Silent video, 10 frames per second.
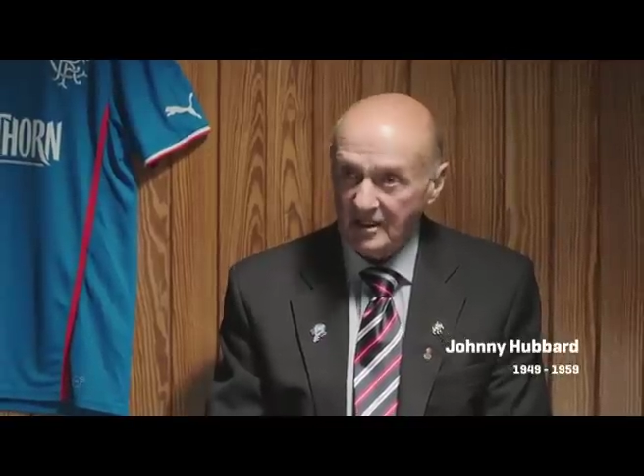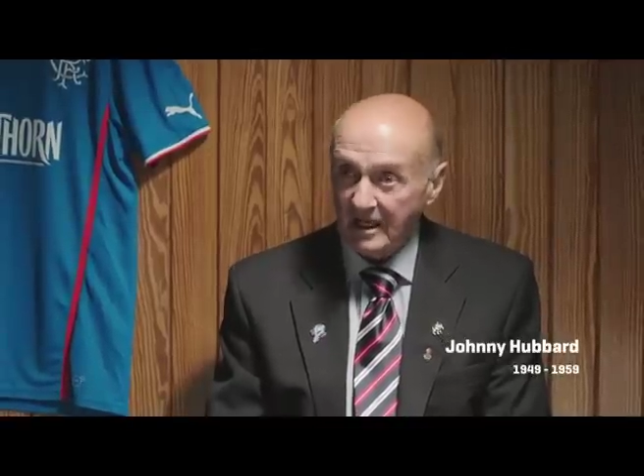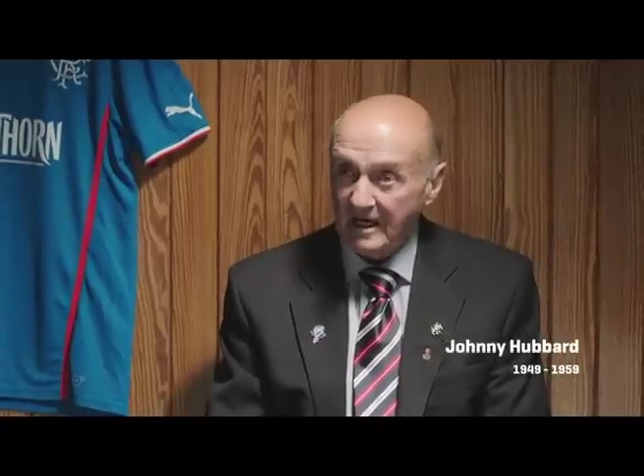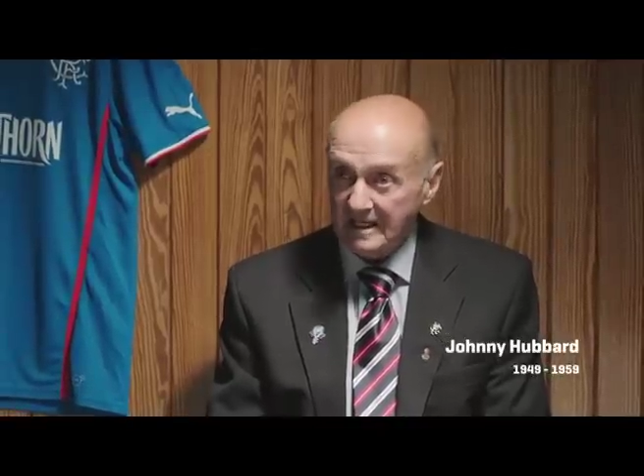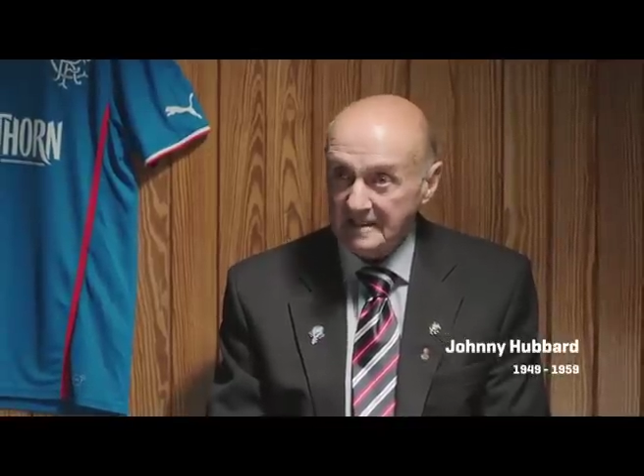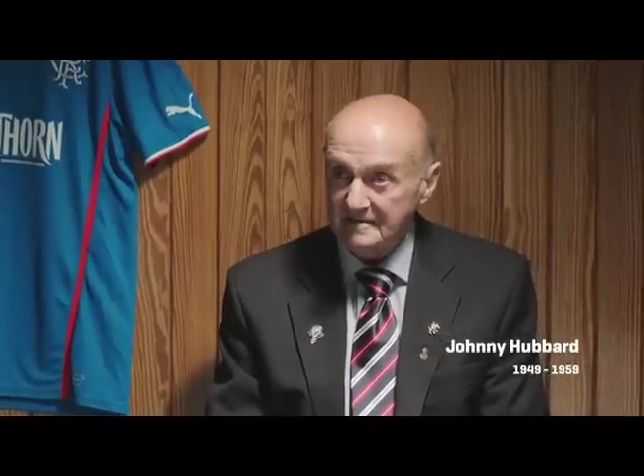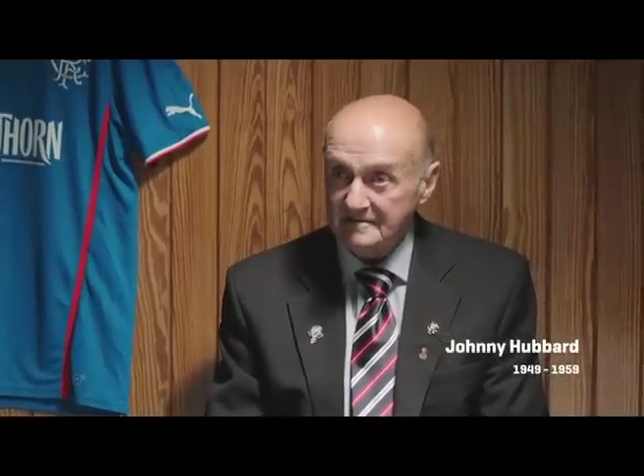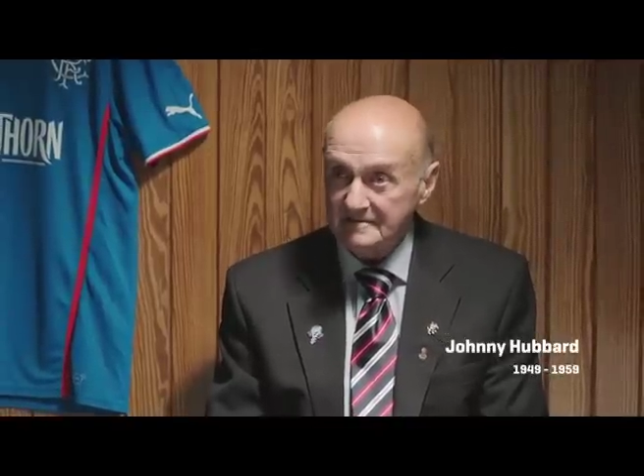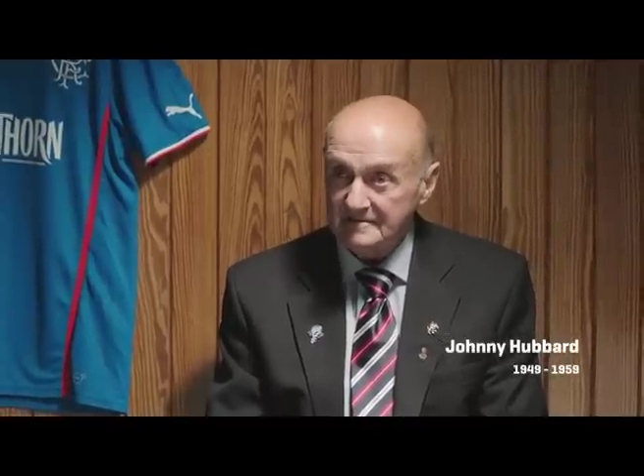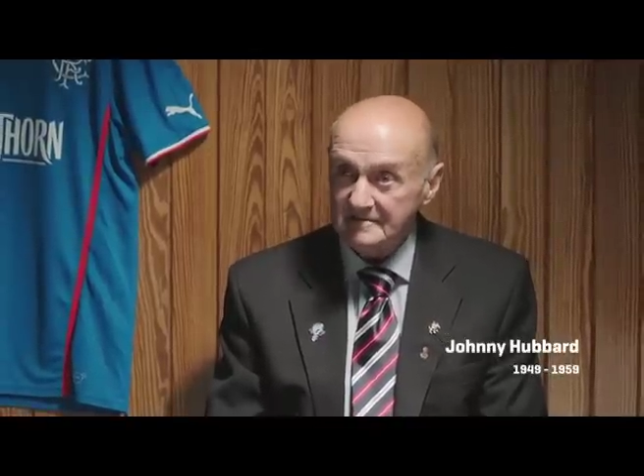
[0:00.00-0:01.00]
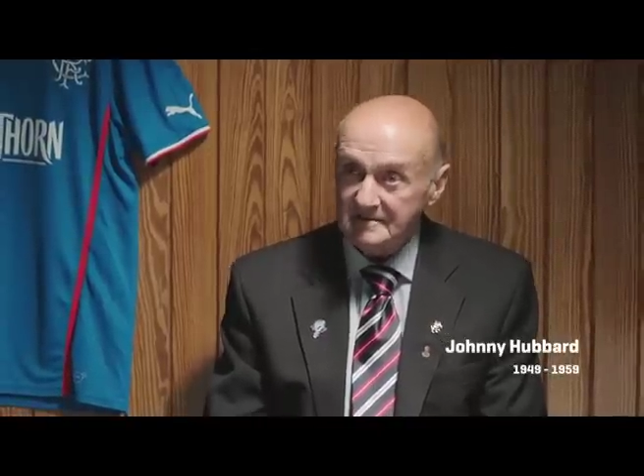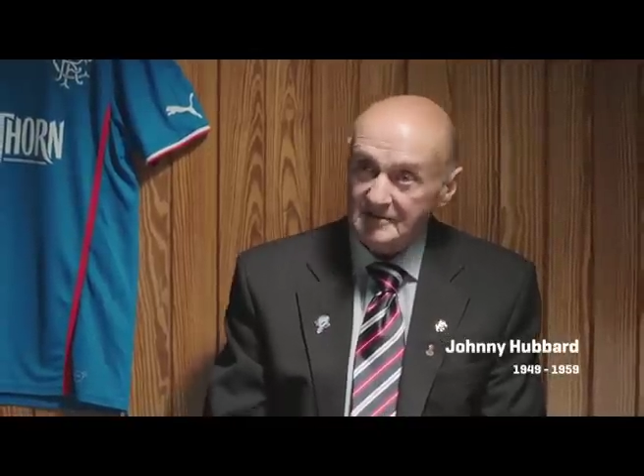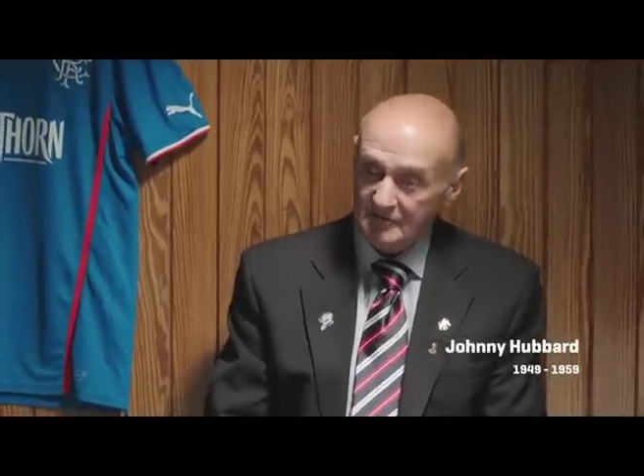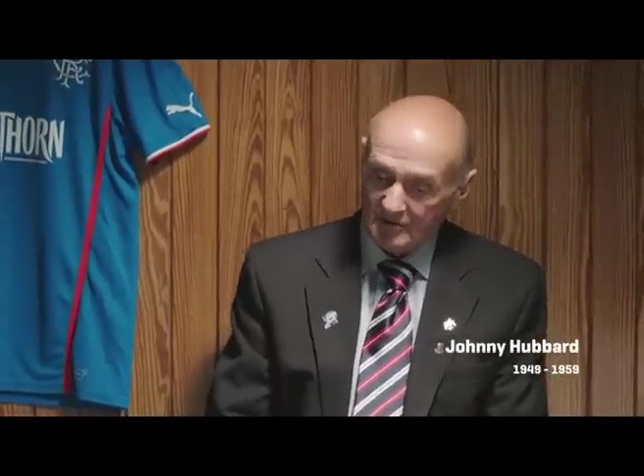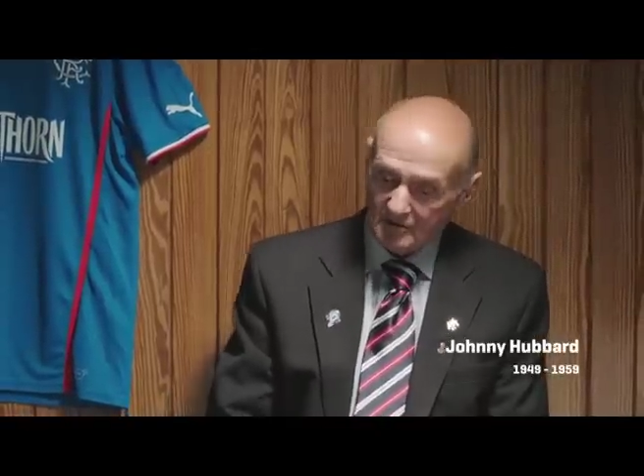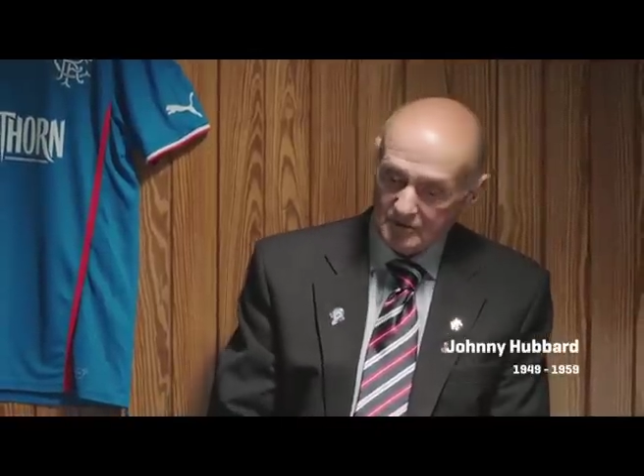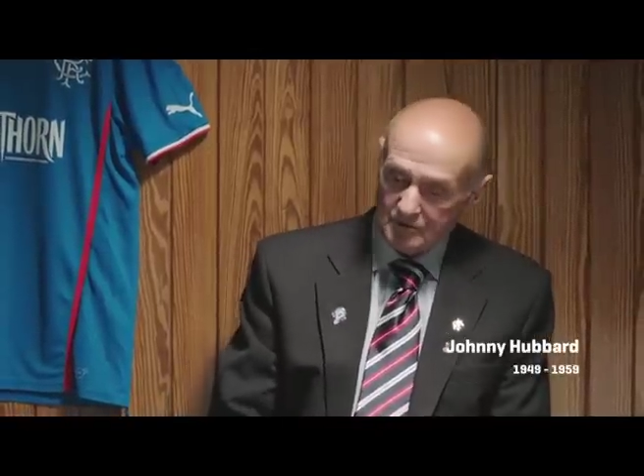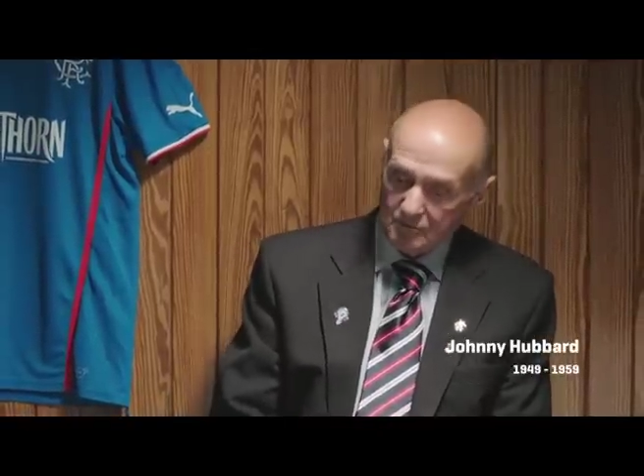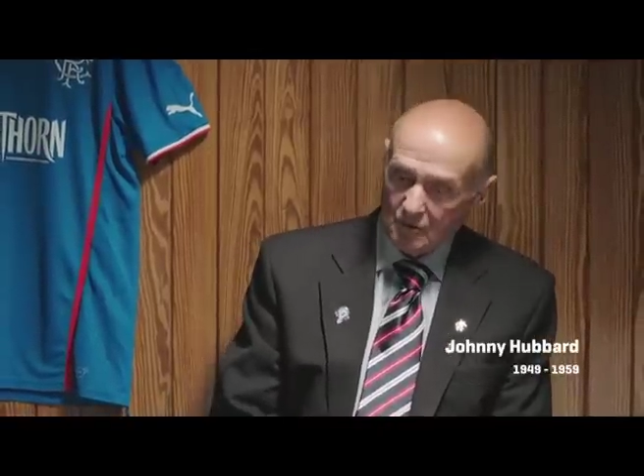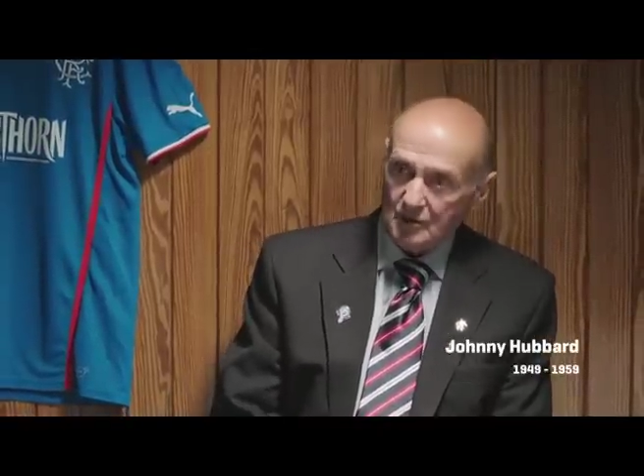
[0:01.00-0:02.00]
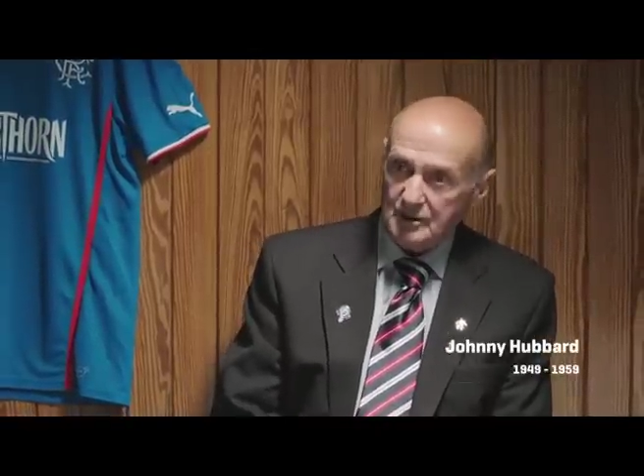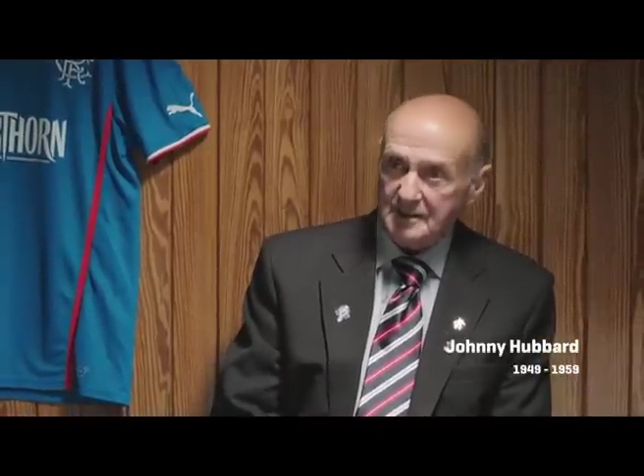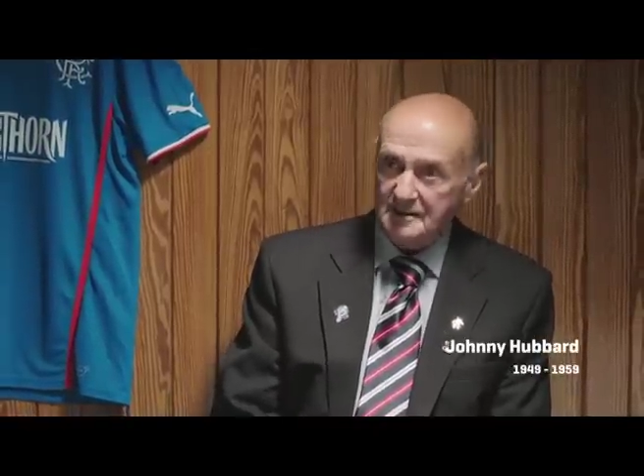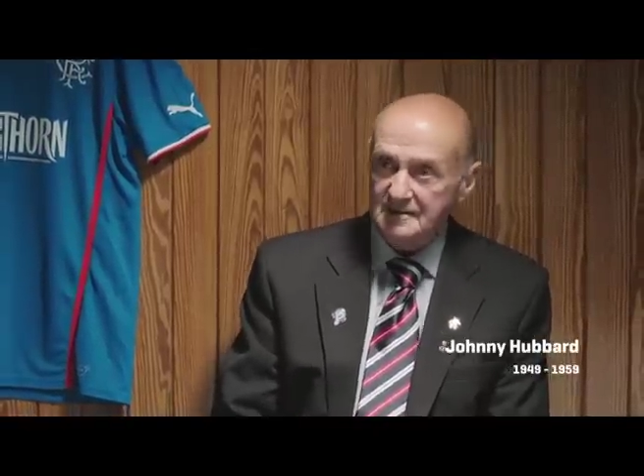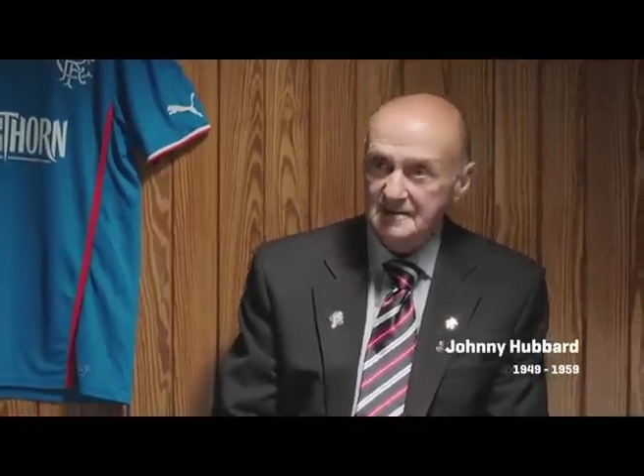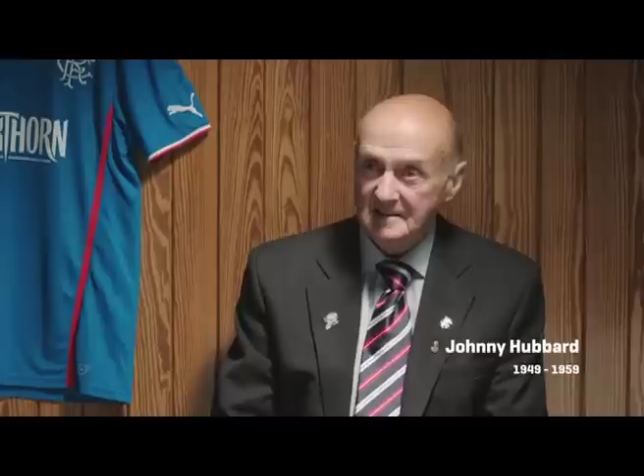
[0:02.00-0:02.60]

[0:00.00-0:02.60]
line and rolled the ball in.